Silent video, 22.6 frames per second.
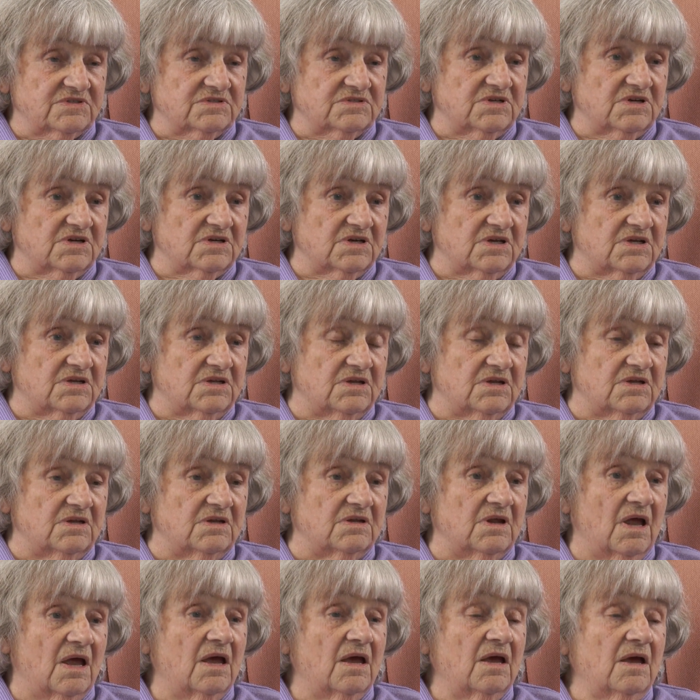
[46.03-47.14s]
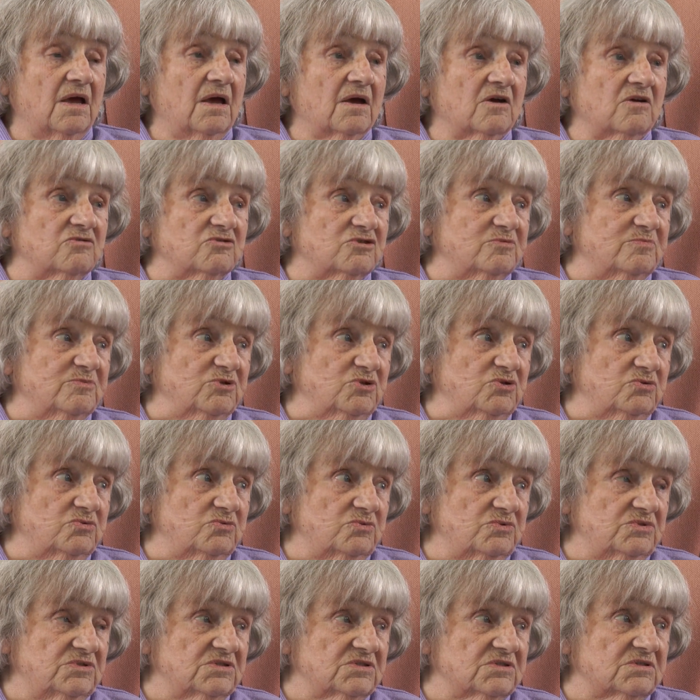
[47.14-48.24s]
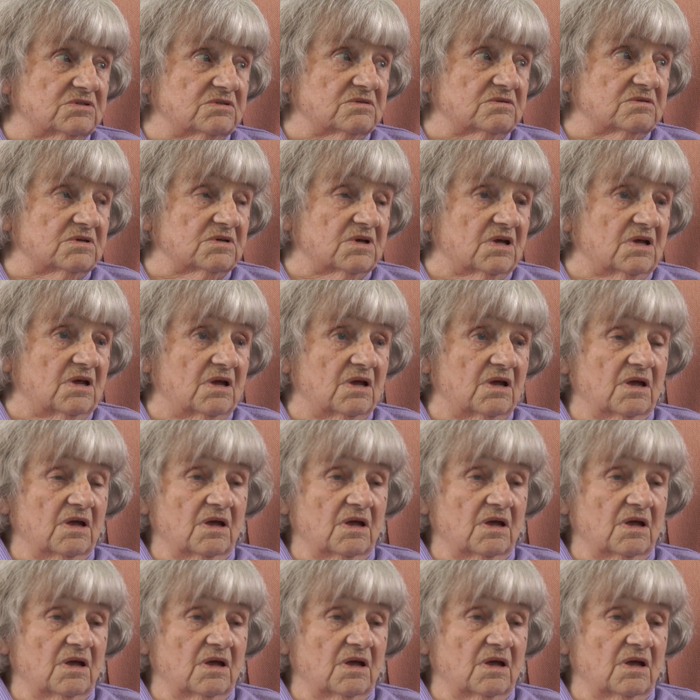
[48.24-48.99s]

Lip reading: are taking in Christmas sorters, you see.